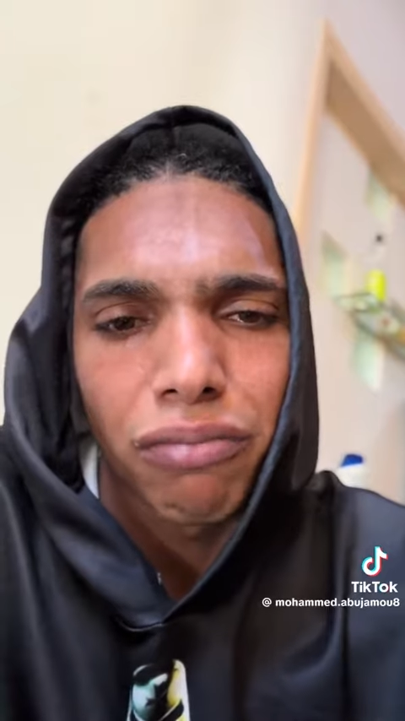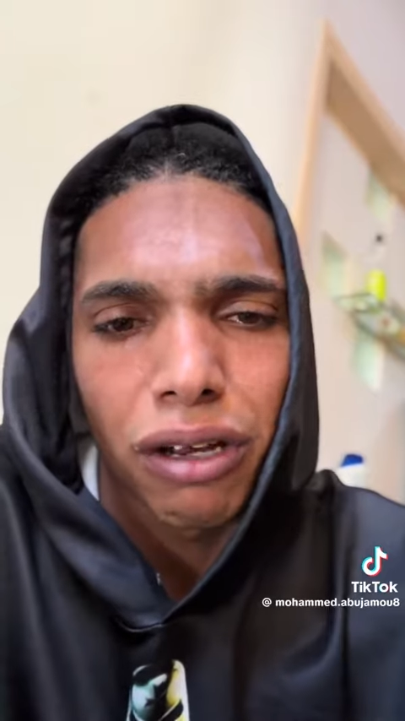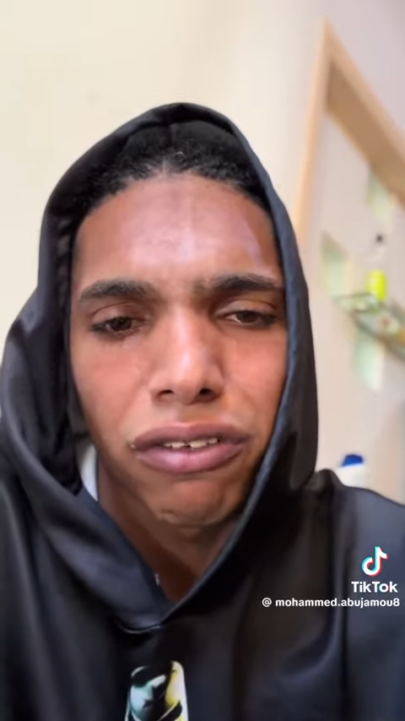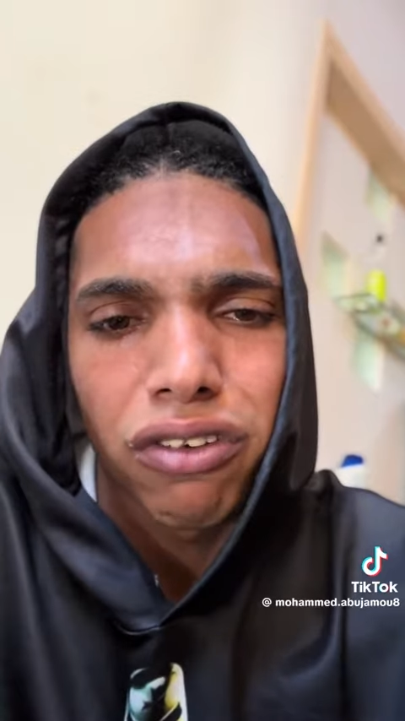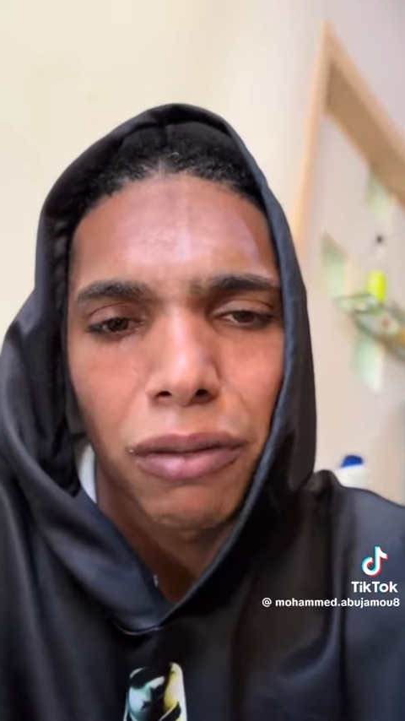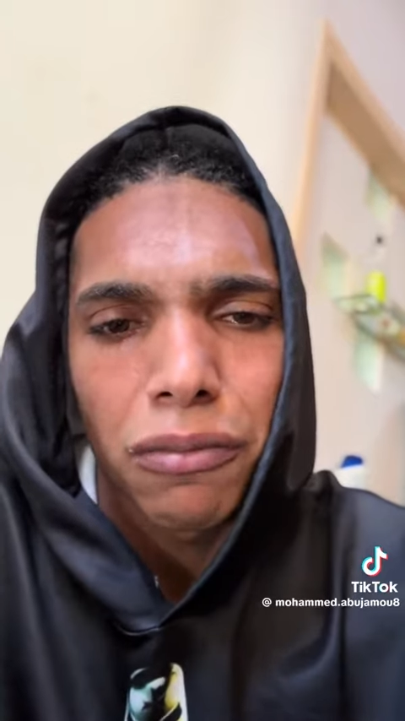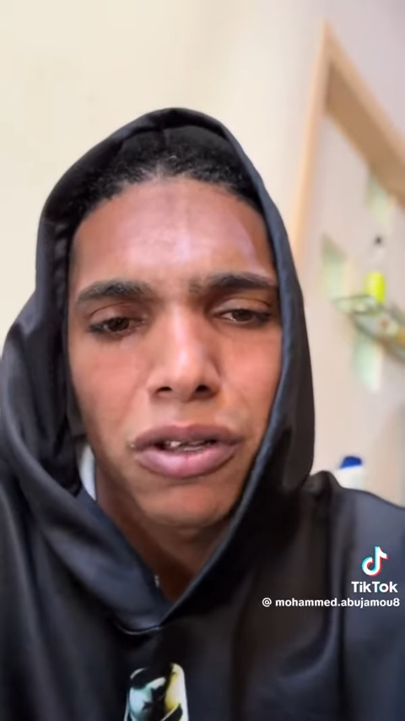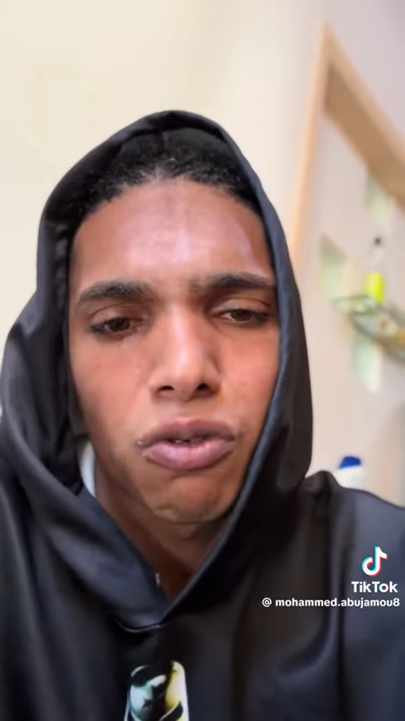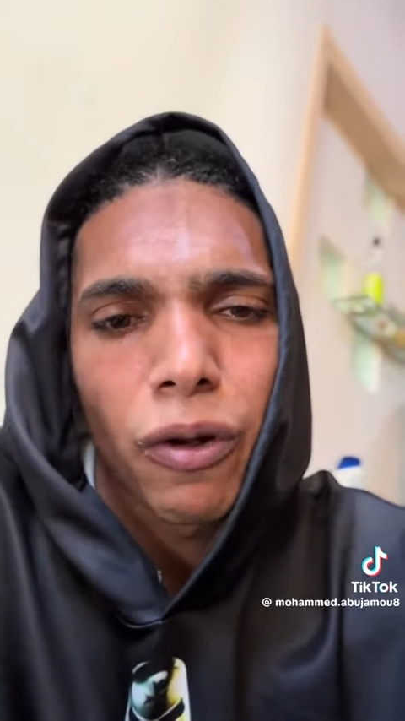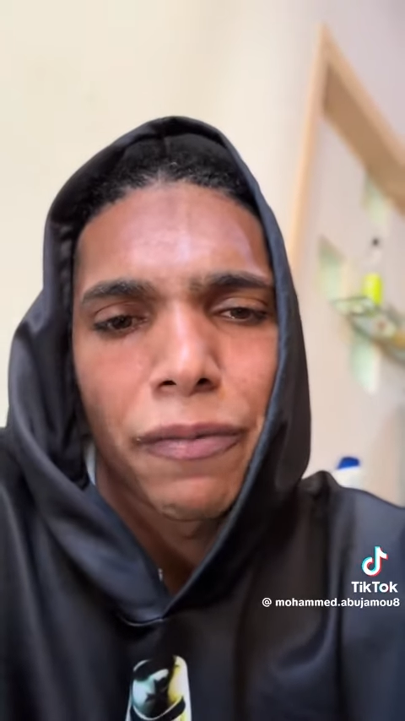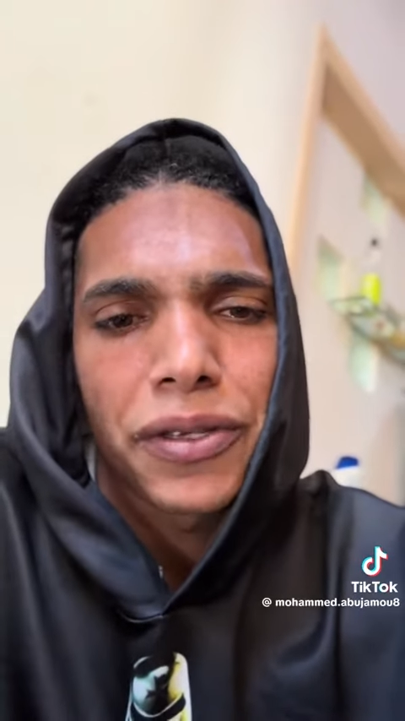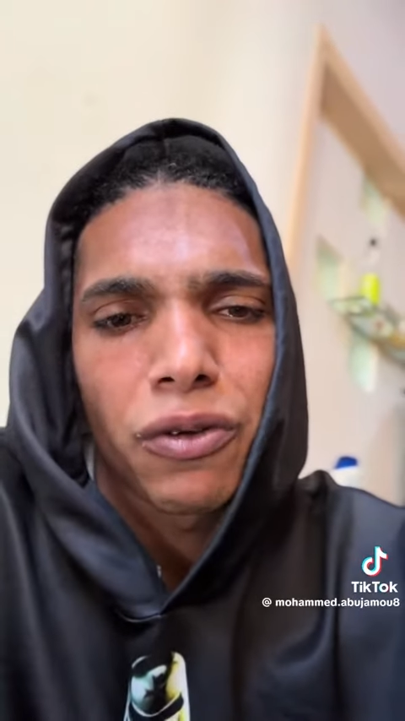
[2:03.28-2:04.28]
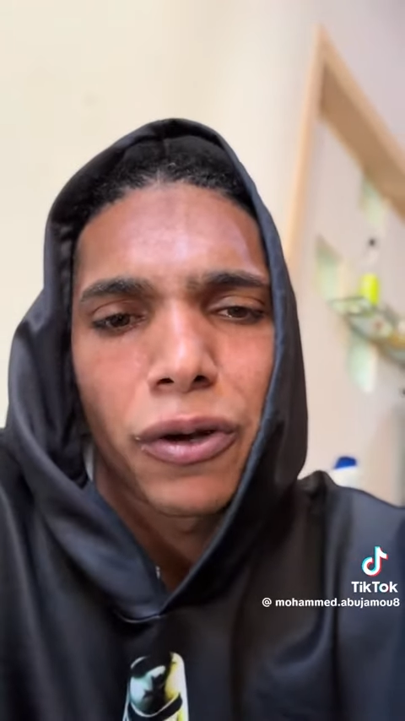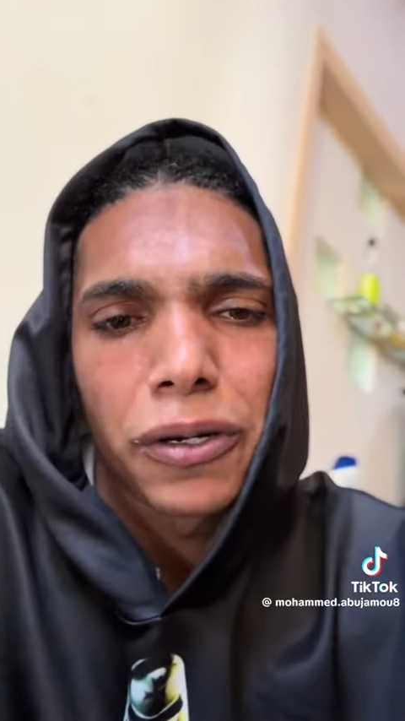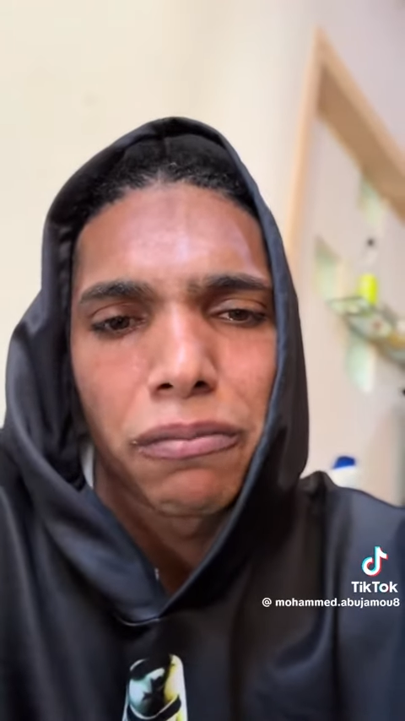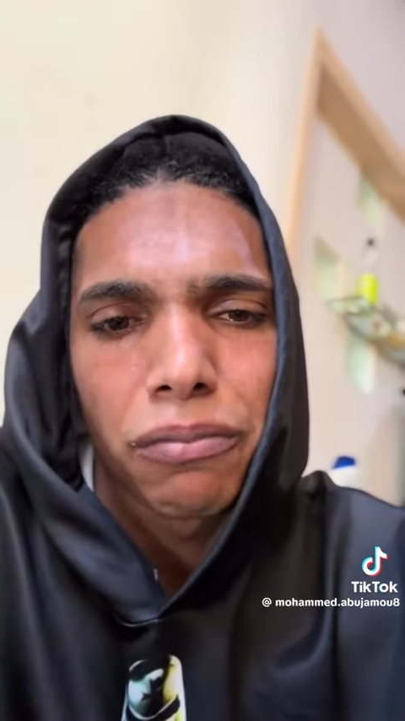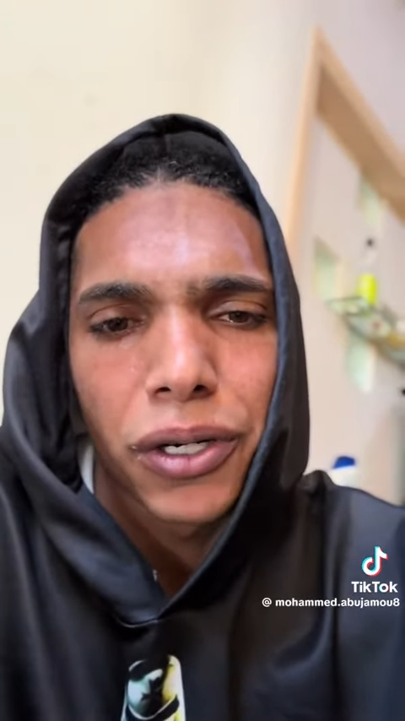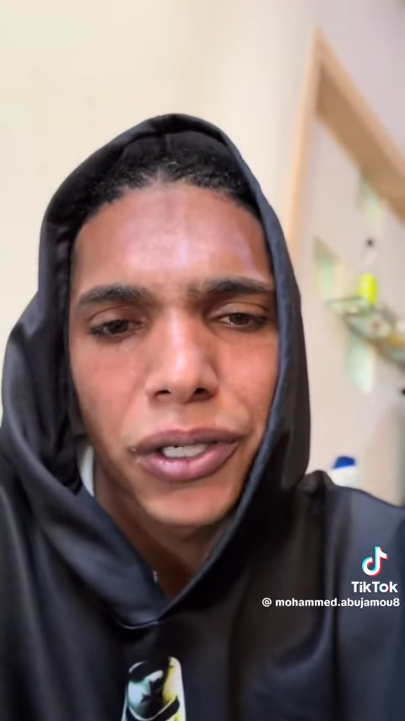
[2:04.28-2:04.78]
my family
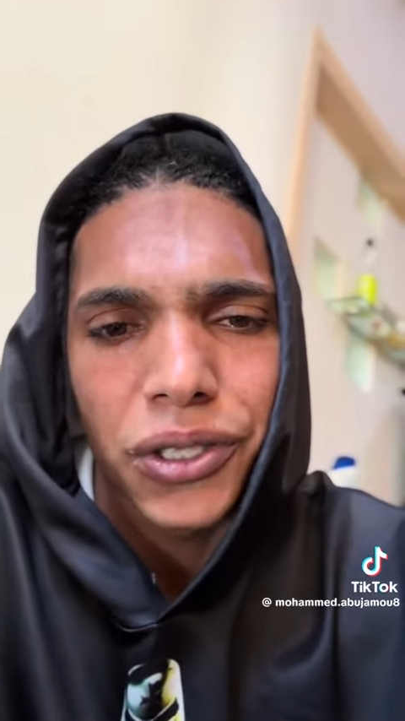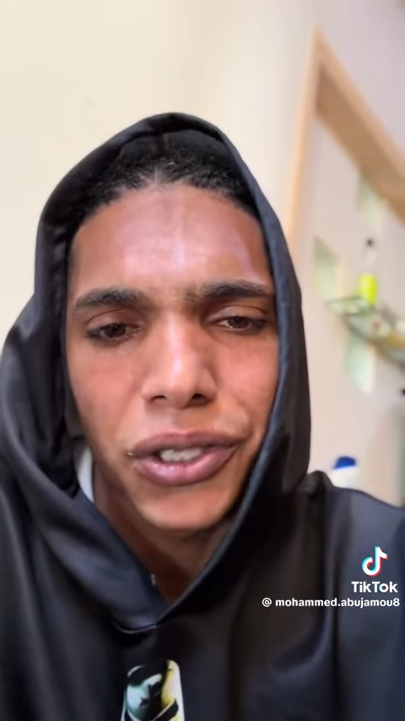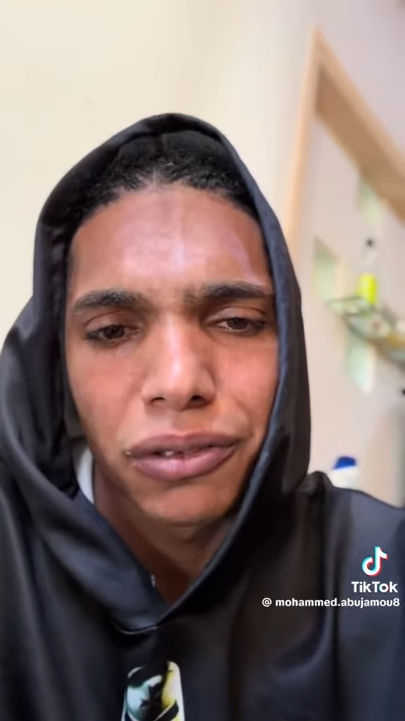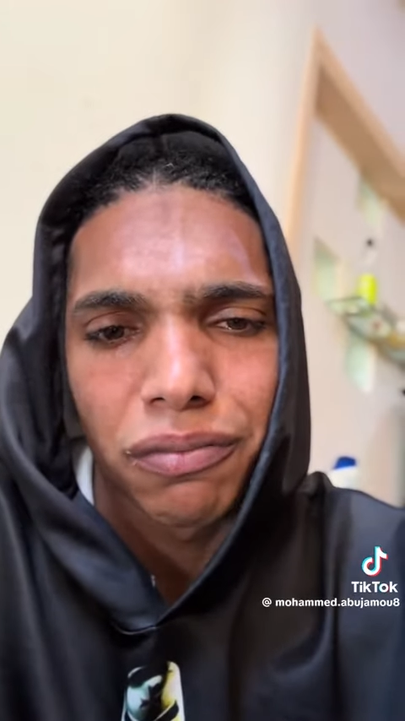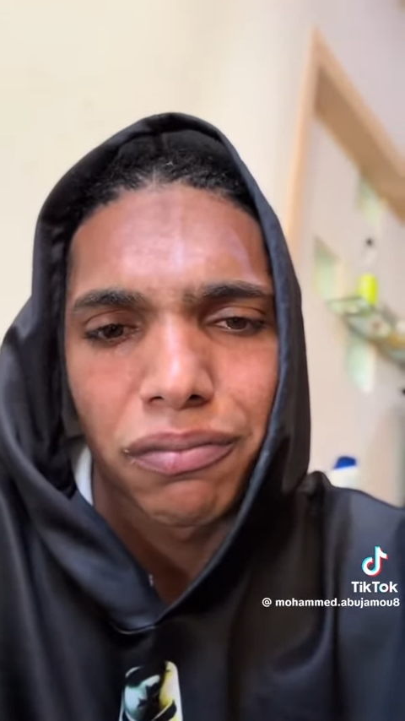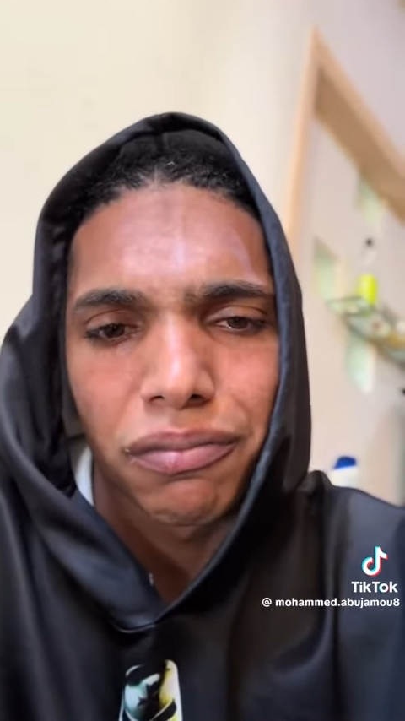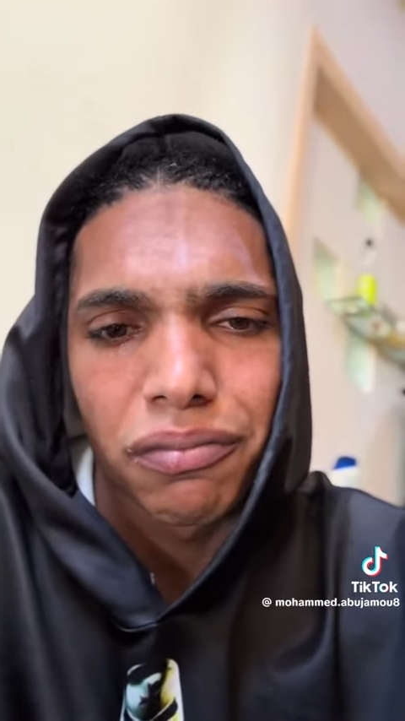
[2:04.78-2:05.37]
21 person